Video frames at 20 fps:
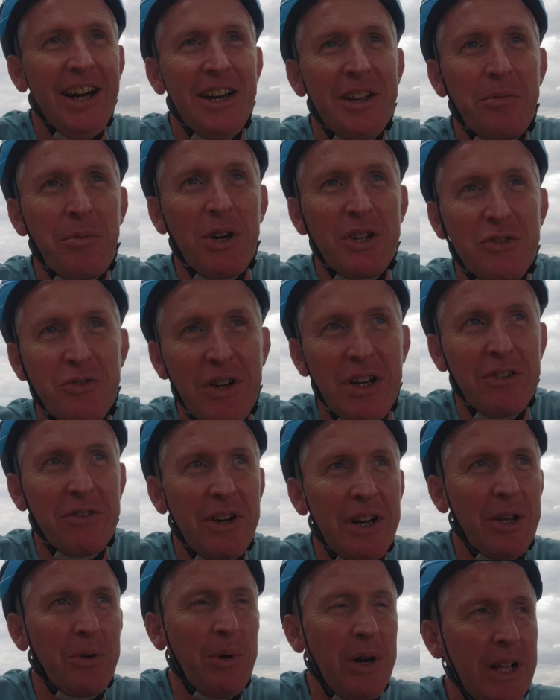It works really,
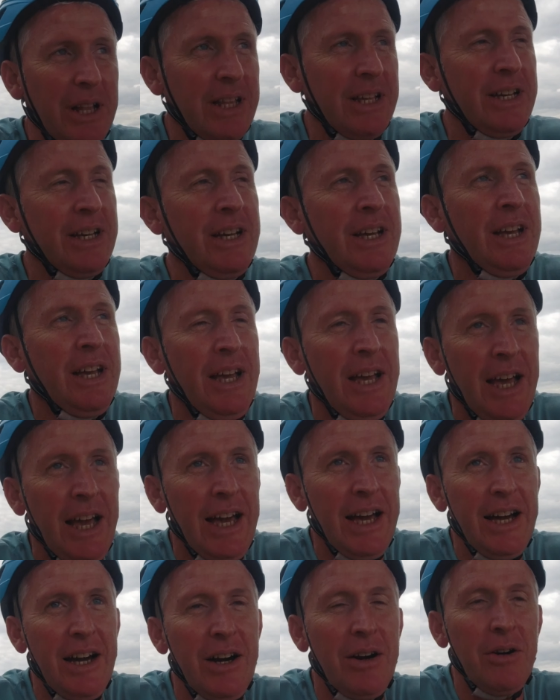really well.
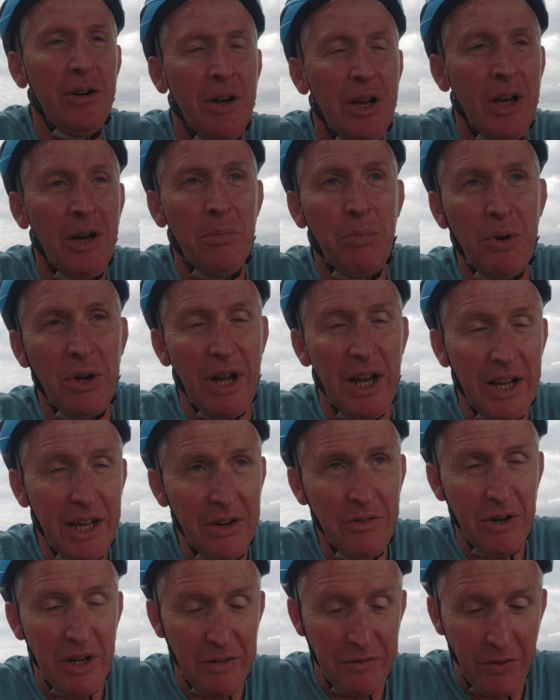But I can't really